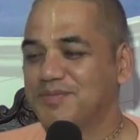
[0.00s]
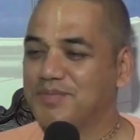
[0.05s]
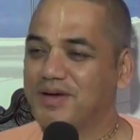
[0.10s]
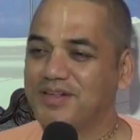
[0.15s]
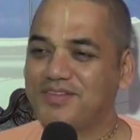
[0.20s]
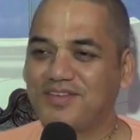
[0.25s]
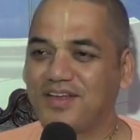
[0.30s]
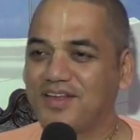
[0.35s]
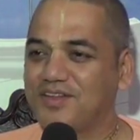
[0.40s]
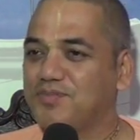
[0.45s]

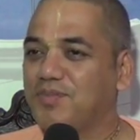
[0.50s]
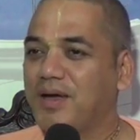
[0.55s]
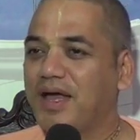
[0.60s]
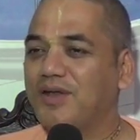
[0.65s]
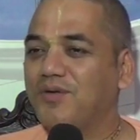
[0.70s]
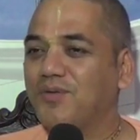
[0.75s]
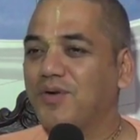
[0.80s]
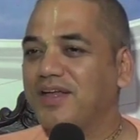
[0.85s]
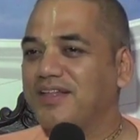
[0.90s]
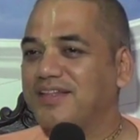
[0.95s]
But just by
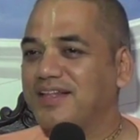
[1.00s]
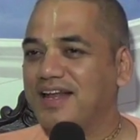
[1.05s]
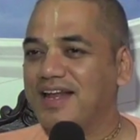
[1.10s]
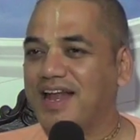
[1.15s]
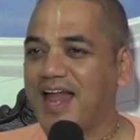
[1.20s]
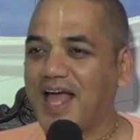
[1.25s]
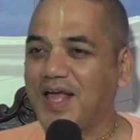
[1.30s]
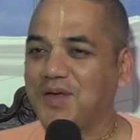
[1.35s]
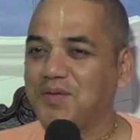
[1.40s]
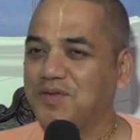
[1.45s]
knowing their
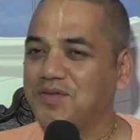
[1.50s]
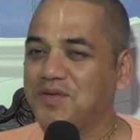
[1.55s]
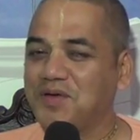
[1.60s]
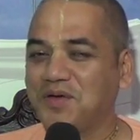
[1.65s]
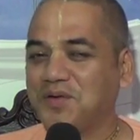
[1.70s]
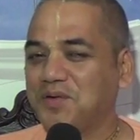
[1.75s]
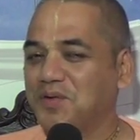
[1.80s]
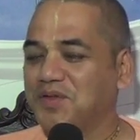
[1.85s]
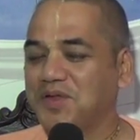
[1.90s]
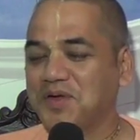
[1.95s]
language, you
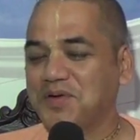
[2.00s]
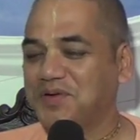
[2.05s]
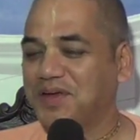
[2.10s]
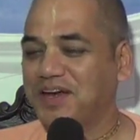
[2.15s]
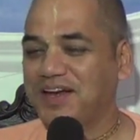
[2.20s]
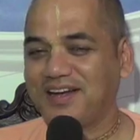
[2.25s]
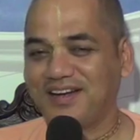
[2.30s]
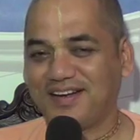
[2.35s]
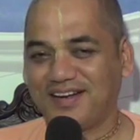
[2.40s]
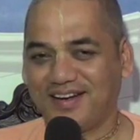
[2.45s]
can know they're
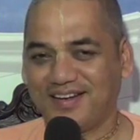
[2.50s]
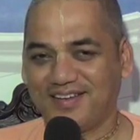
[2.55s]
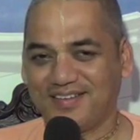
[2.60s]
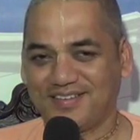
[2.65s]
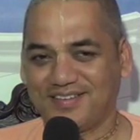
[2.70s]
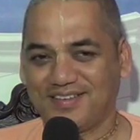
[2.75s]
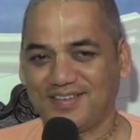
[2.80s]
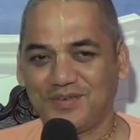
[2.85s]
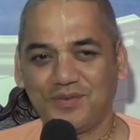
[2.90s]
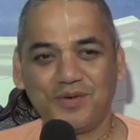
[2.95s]
very
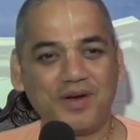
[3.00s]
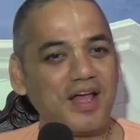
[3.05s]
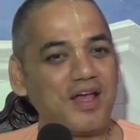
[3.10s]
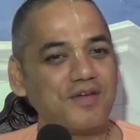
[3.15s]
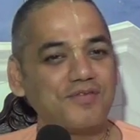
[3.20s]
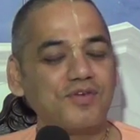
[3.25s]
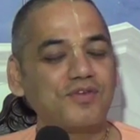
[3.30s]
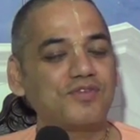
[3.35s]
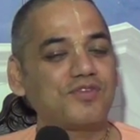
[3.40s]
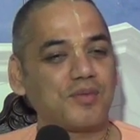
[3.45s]
intelligent. Today,
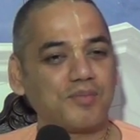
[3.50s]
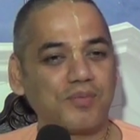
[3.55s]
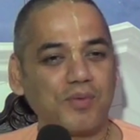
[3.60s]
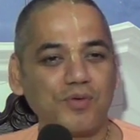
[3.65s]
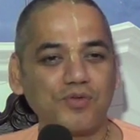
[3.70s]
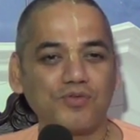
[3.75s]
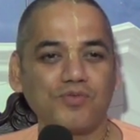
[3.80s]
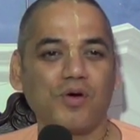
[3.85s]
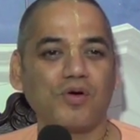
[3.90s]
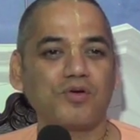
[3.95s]
if you
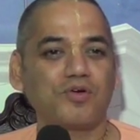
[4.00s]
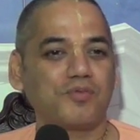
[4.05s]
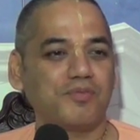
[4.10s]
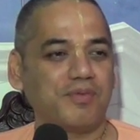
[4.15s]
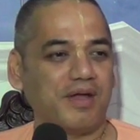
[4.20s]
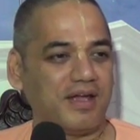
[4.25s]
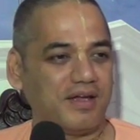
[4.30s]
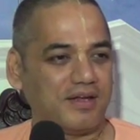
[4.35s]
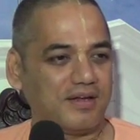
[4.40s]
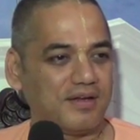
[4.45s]
suppose want to
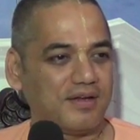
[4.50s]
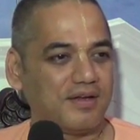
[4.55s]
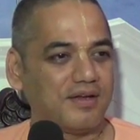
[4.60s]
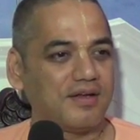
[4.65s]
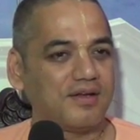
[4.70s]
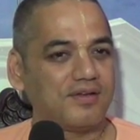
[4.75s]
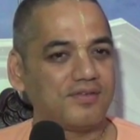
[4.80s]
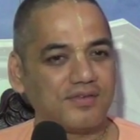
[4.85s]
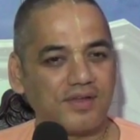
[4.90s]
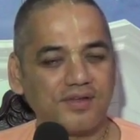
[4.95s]
make
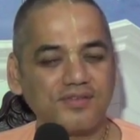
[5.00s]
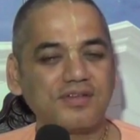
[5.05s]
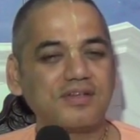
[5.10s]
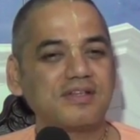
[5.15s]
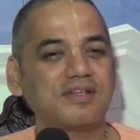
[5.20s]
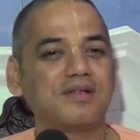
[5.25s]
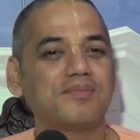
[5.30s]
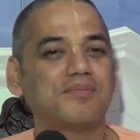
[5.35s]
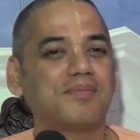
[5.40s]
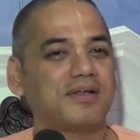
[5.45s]

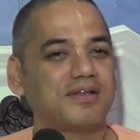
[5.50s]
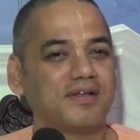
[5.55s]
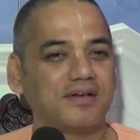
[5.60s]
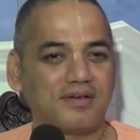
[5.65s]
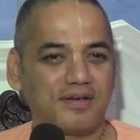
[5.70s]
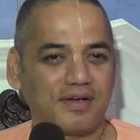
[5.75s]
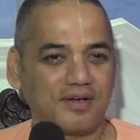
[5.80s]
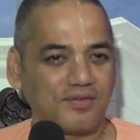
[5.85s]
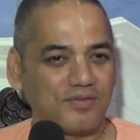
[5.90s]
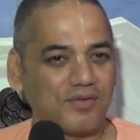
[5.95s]
Sanskrit the mother
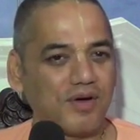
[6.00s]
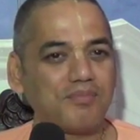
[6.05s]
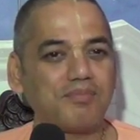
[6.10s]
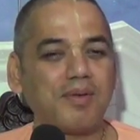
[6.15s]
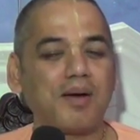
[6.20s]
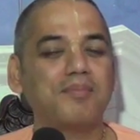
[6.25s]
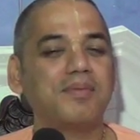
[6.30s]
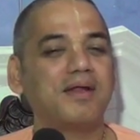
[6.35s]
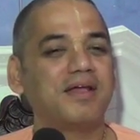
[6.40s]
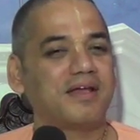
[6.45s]
tongue for
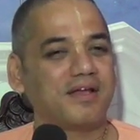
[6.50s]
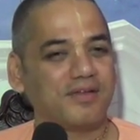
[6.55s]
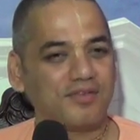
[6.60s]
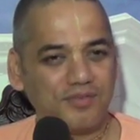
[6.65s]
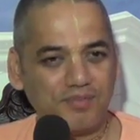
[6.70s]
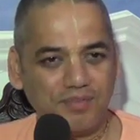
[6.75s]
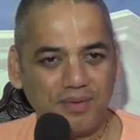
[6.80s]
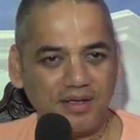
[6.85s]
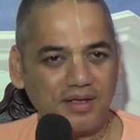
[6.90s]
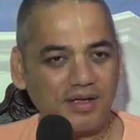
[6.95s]
public and
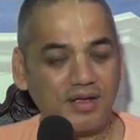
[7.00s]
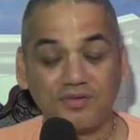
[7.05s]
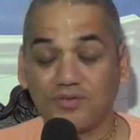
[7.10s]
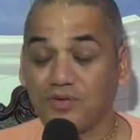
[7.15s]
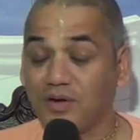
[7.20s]
speaking,